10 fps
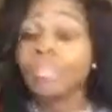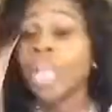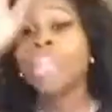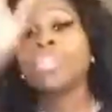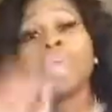
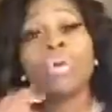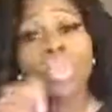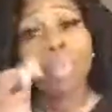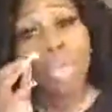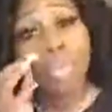So the
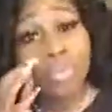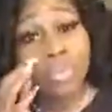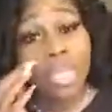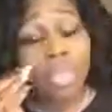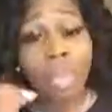wonderful thing
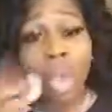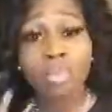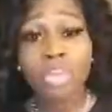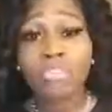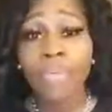about me
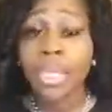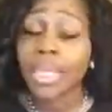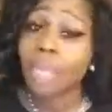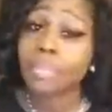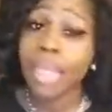finding
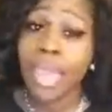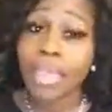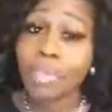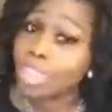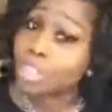out that I am
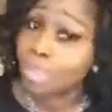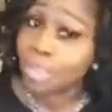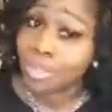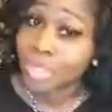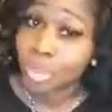a
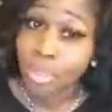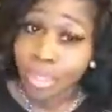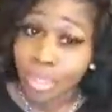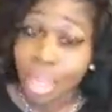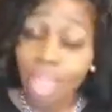spiritual being
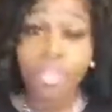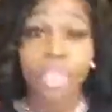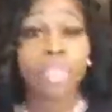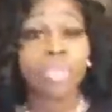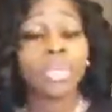having a
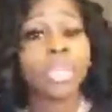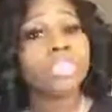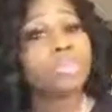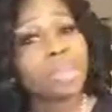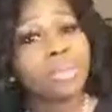human
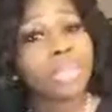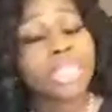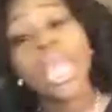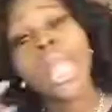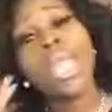experience
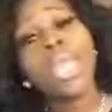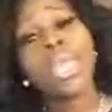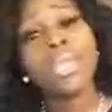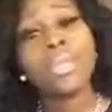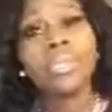
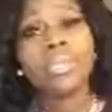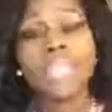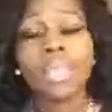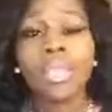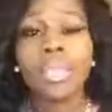is
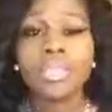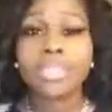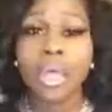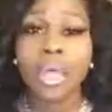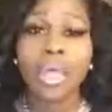it's
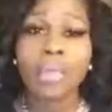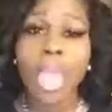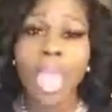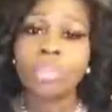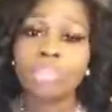
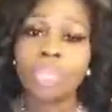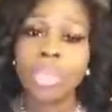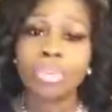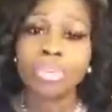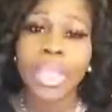helped me break